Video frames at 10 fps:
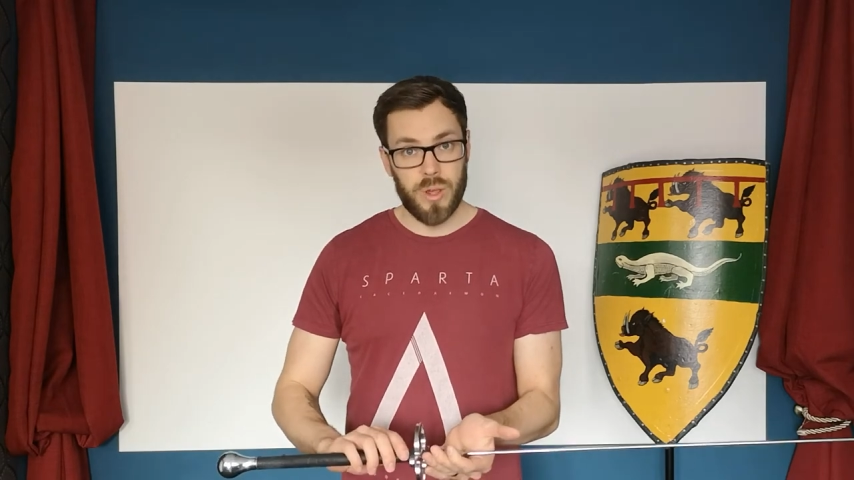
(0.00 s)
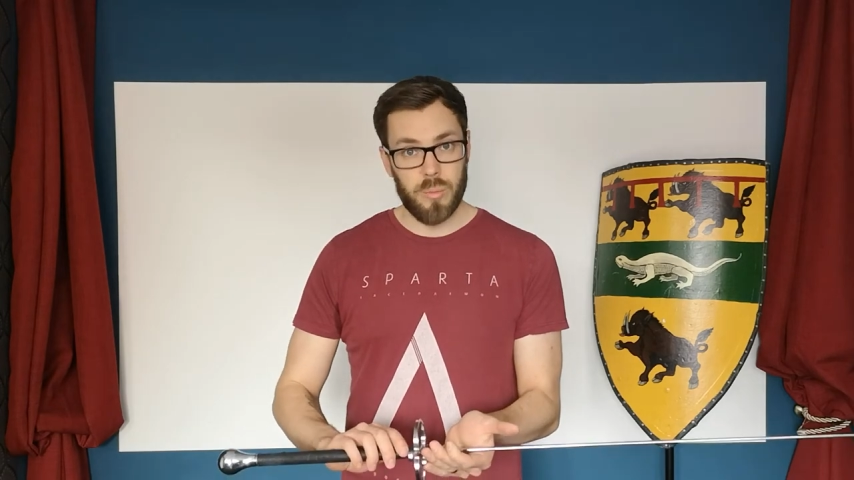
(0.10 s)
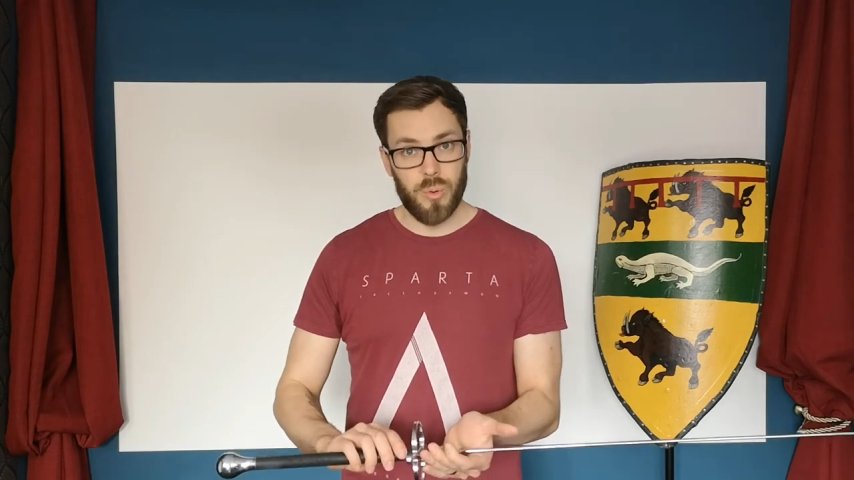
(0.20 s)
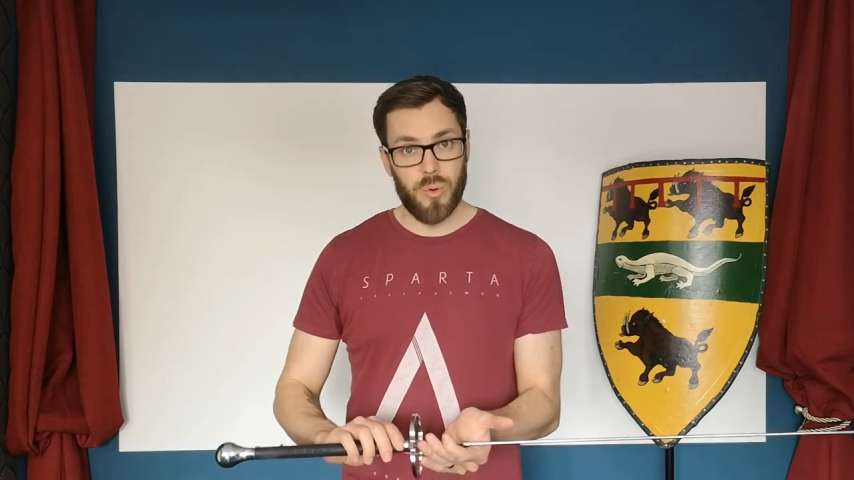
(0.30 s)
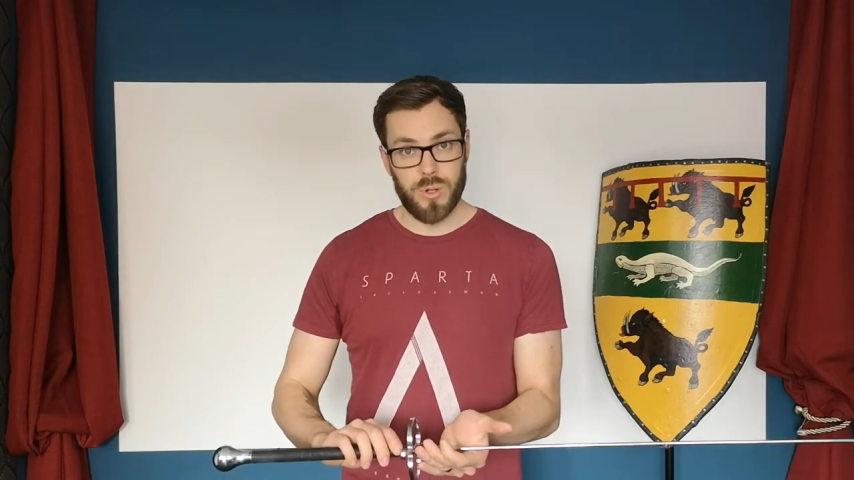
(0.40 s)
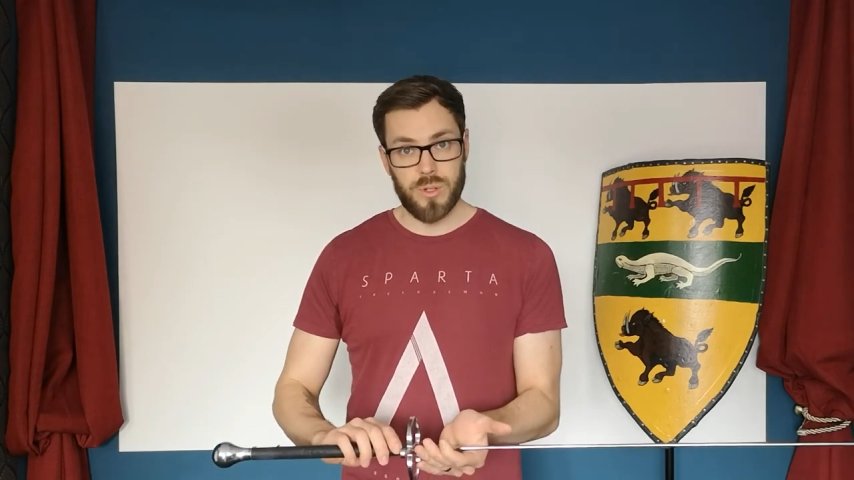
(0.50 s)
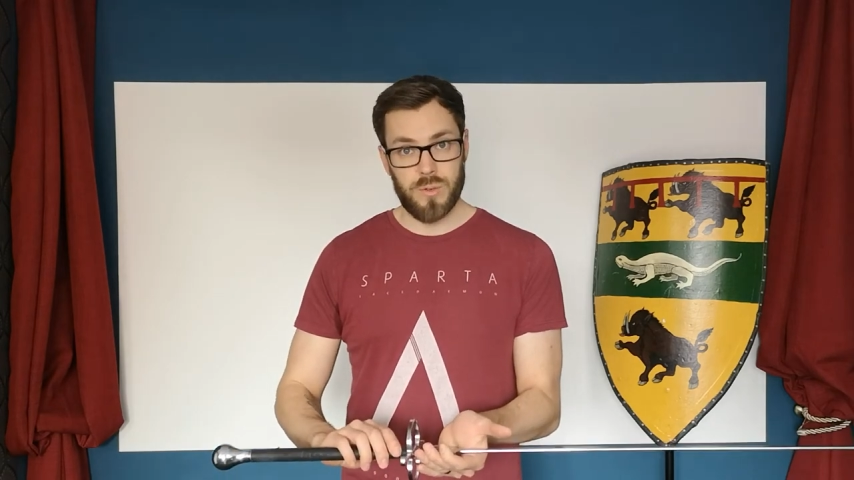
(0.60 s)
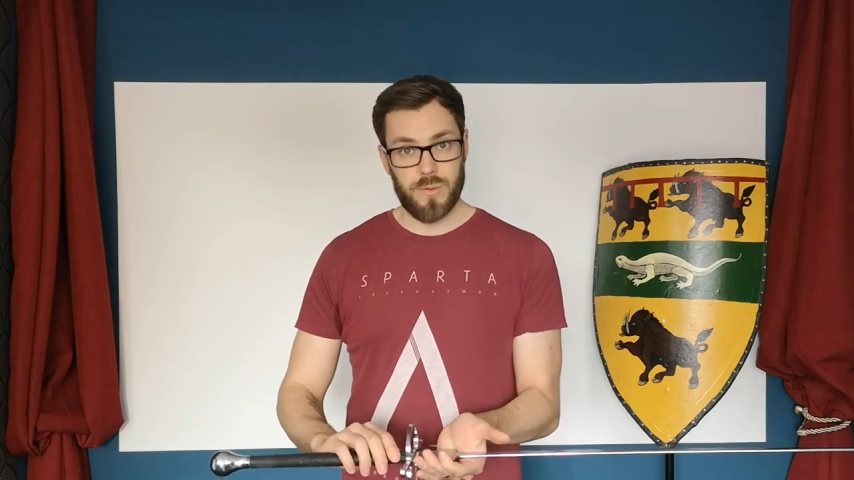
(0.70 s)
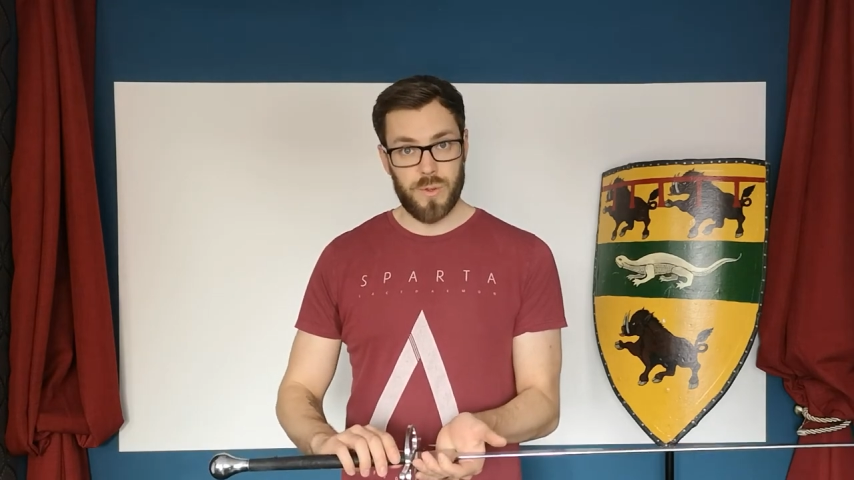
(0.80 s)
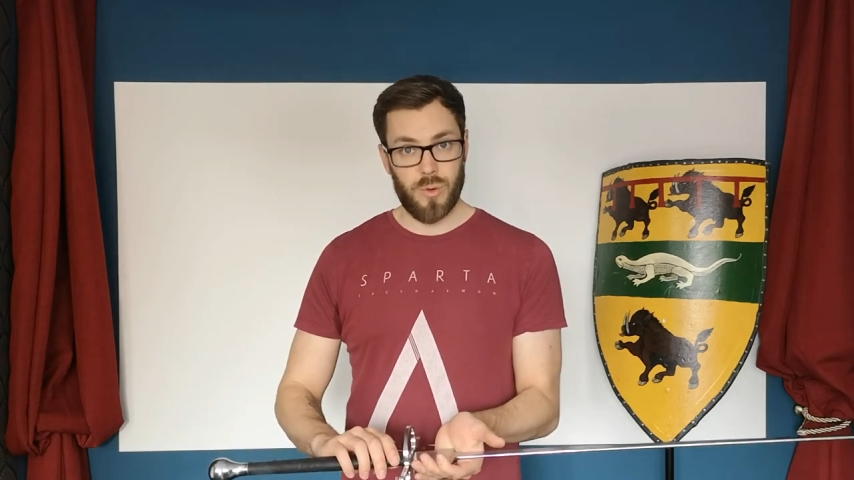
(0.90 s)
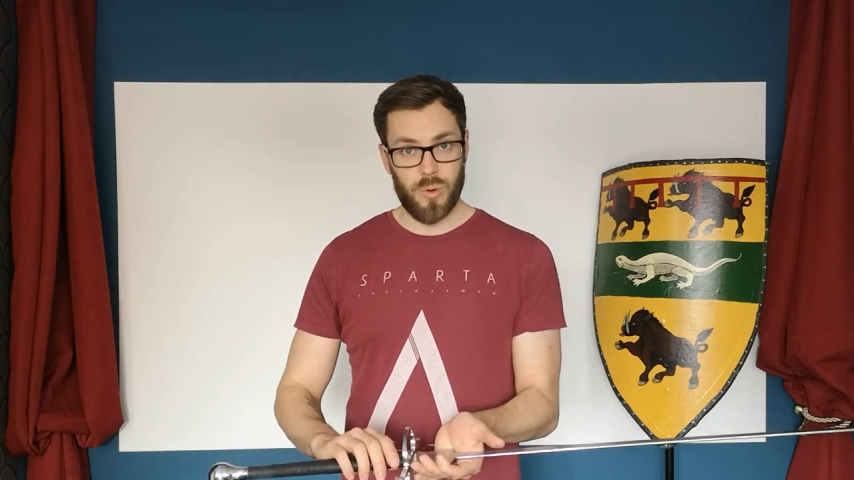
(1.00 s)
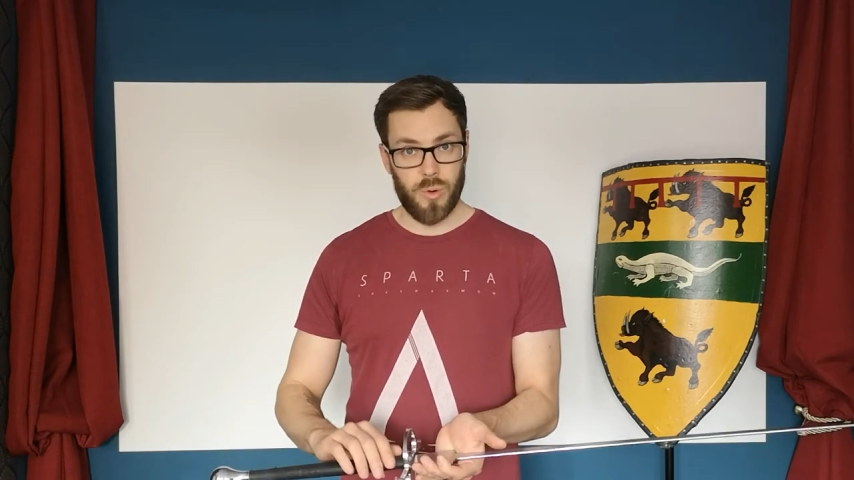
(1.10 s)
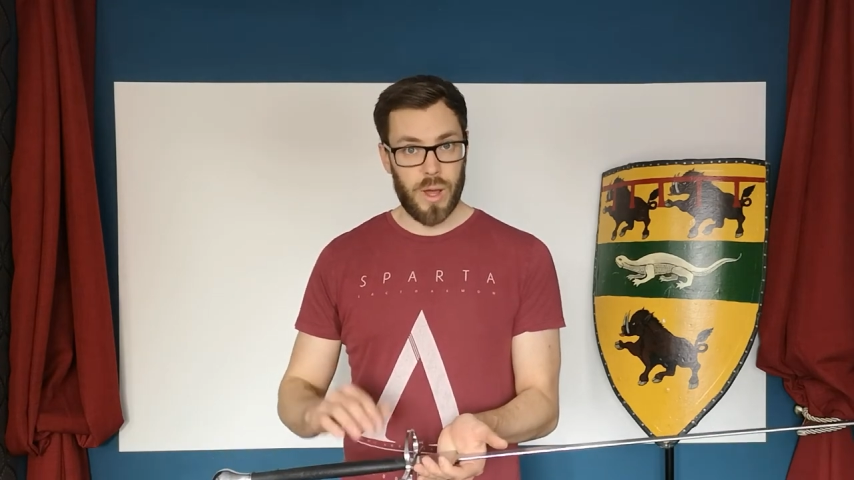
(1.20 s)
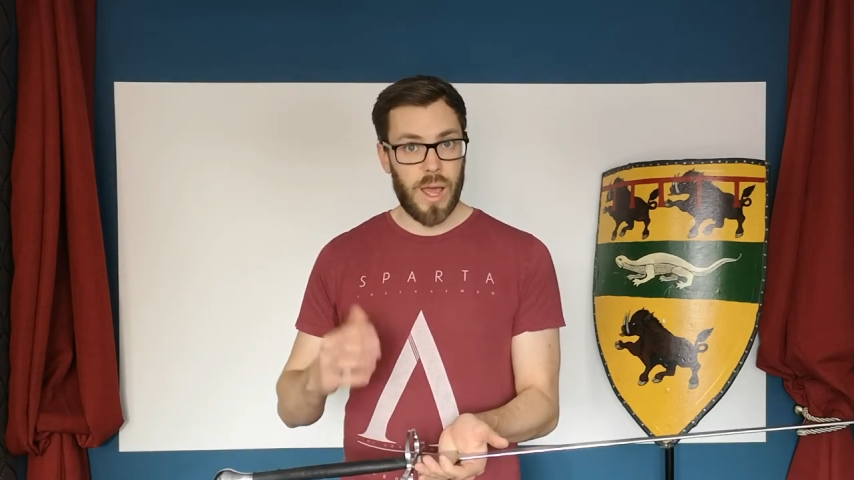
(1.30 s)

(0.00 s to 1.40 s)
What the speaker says: important for your